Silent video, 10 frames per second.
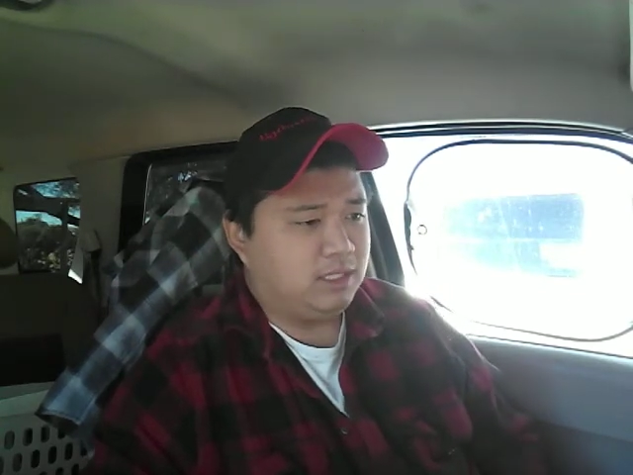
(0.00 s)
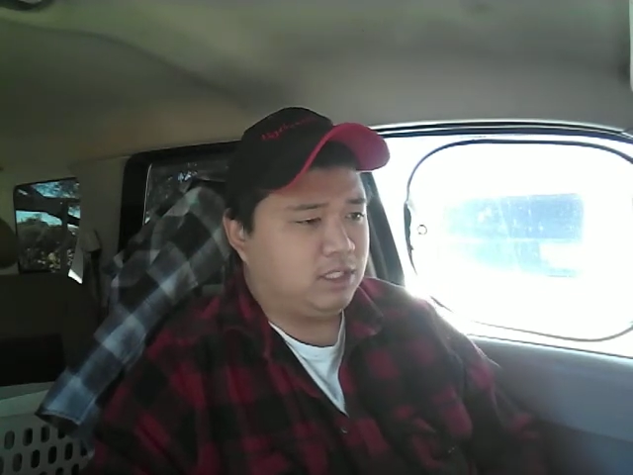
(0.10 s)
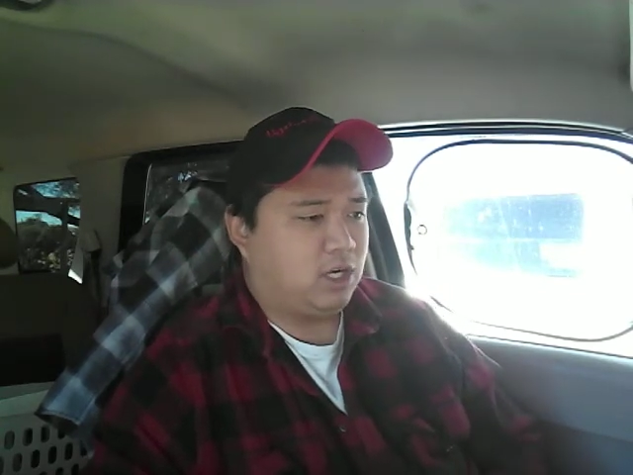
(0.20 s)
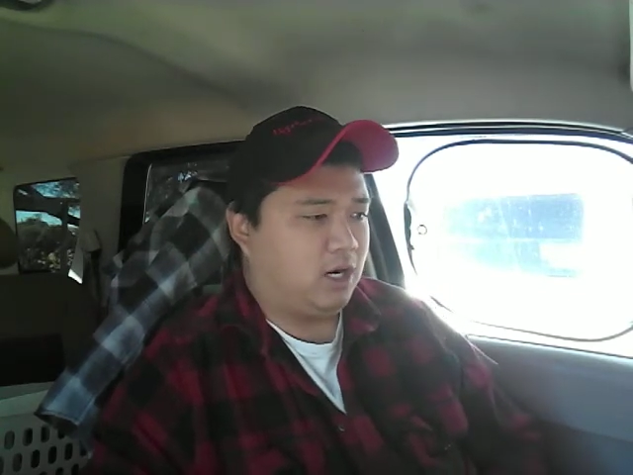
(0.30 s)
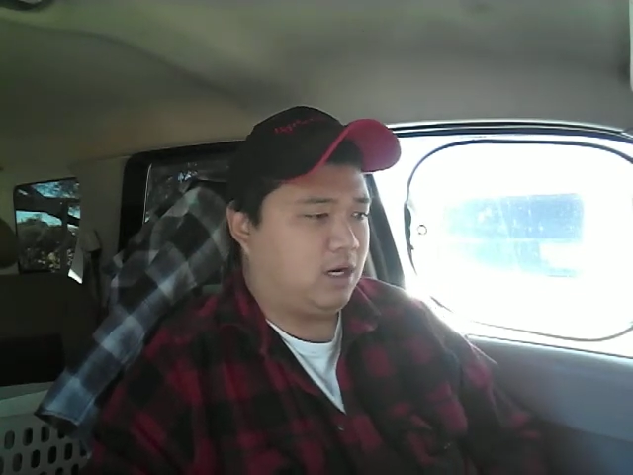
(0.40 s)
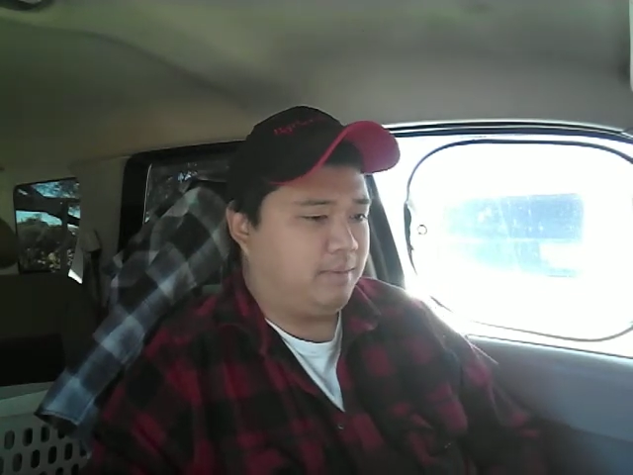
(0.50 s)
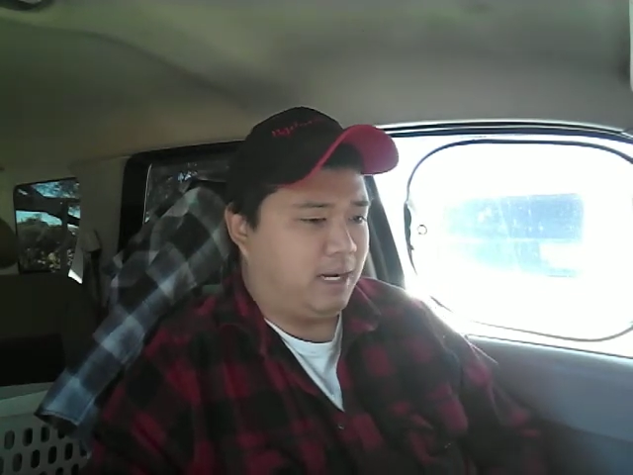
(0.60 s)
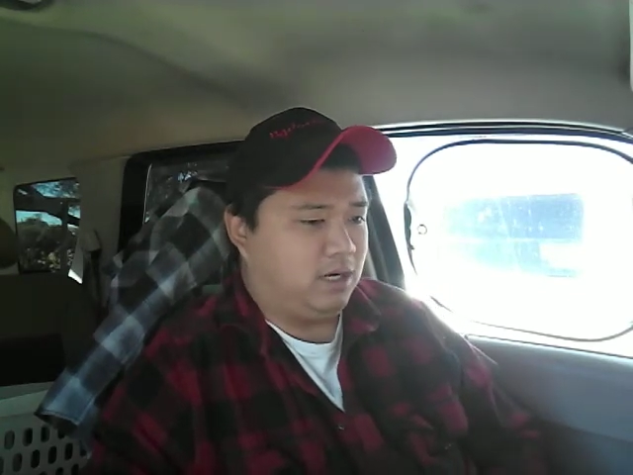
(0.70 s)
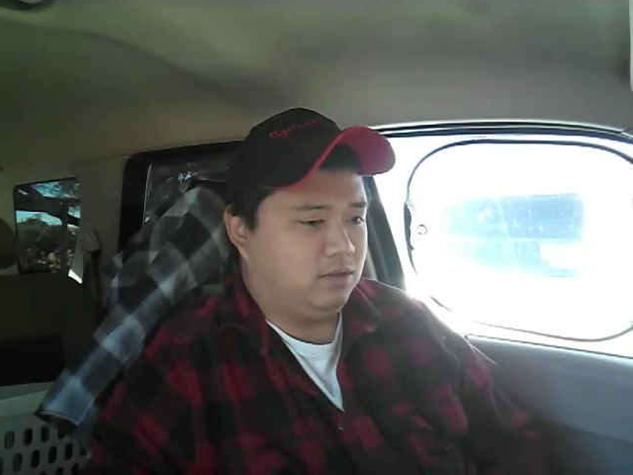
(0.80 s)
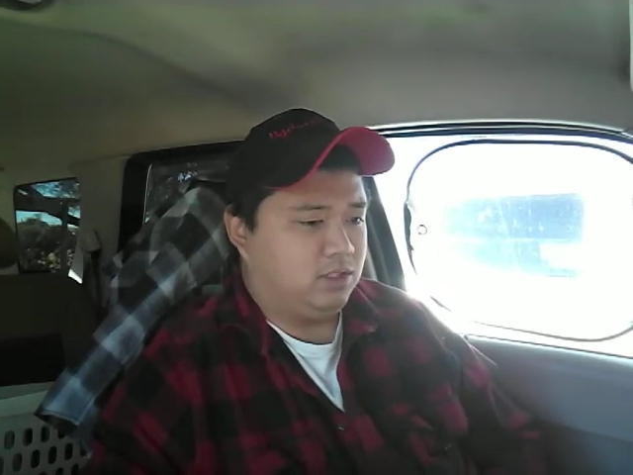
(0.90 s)
to talk
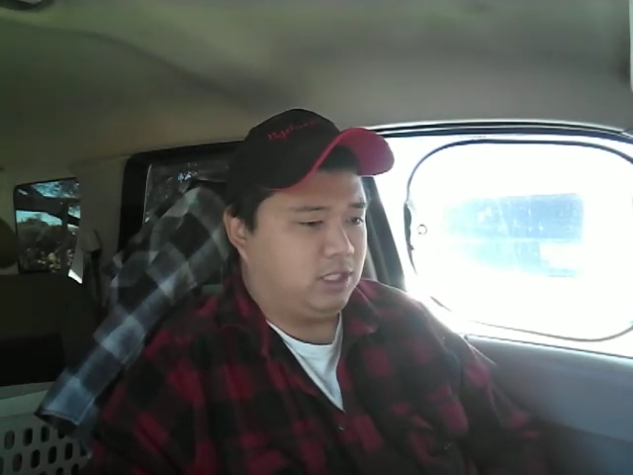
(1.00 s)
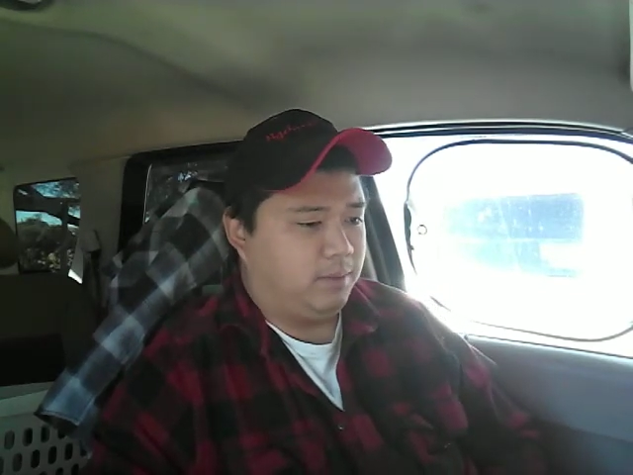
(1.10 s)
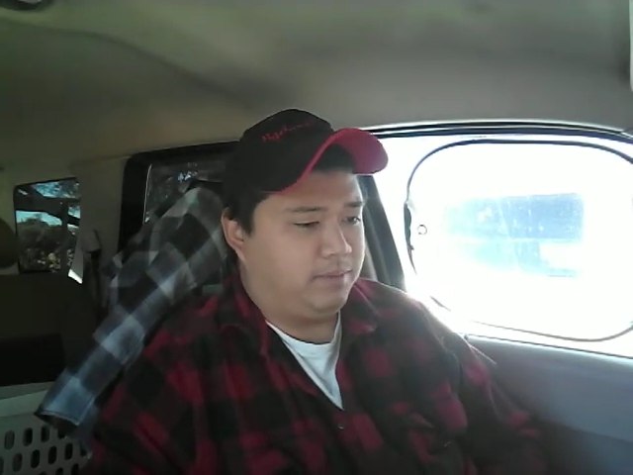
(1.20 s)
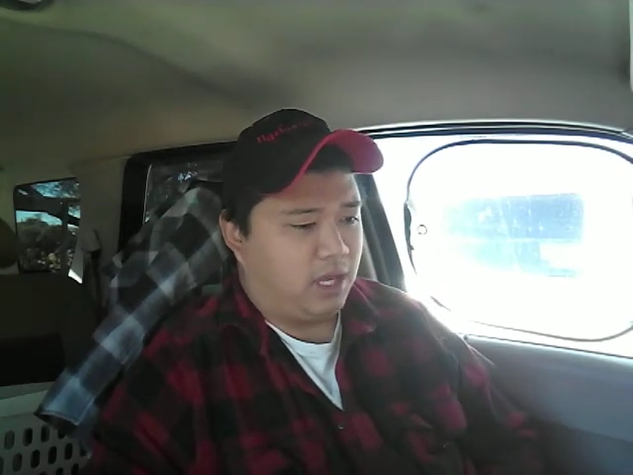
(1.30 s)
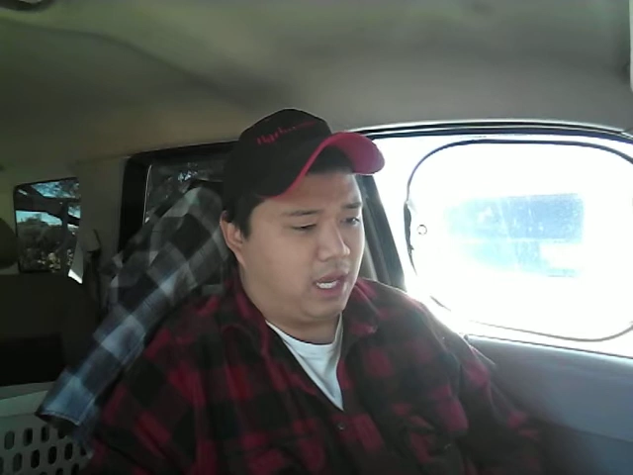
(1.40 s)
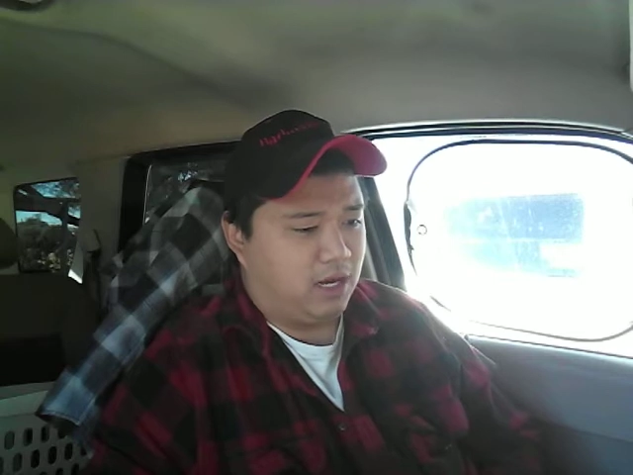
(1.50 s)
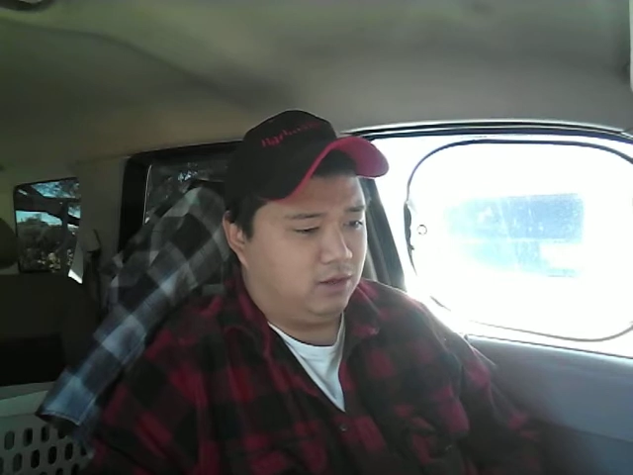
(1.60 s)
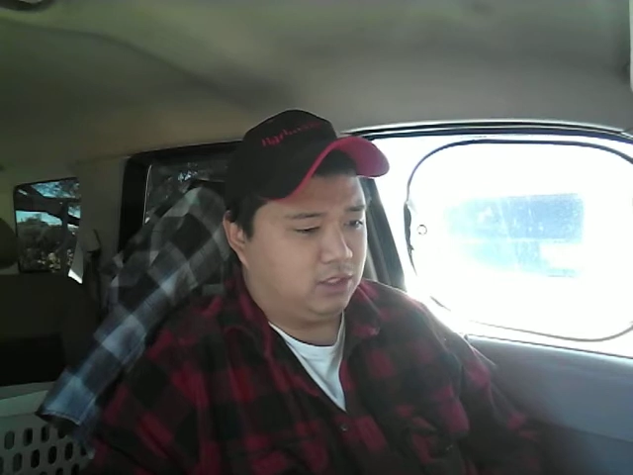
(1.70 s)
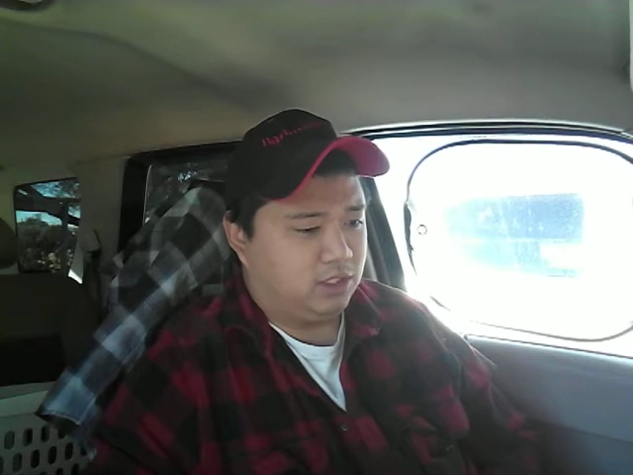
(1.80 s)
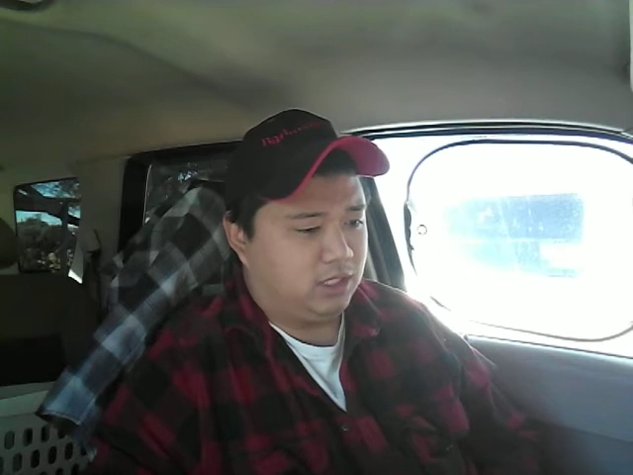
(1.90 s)
about something
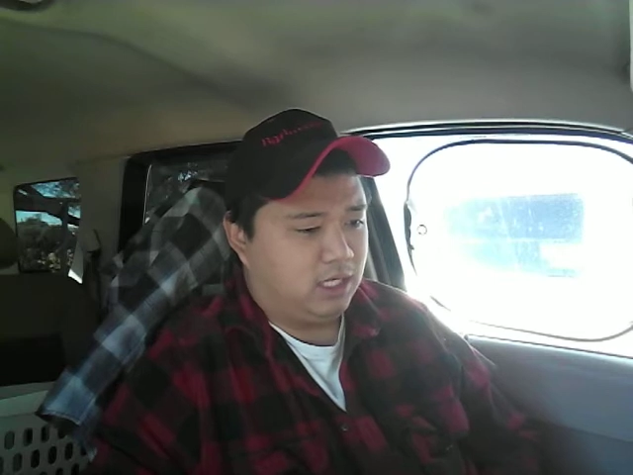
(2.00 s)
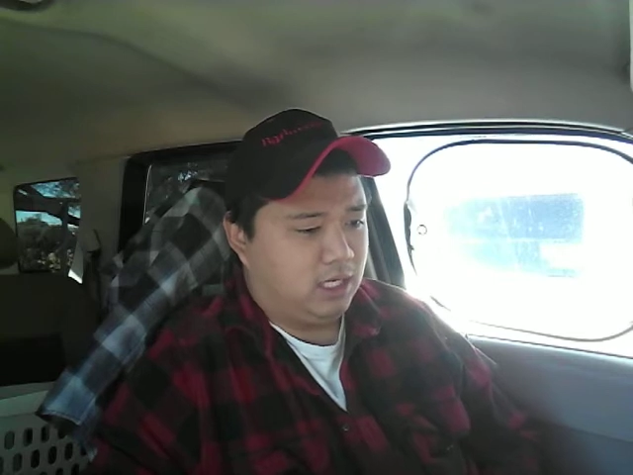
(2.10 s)
else.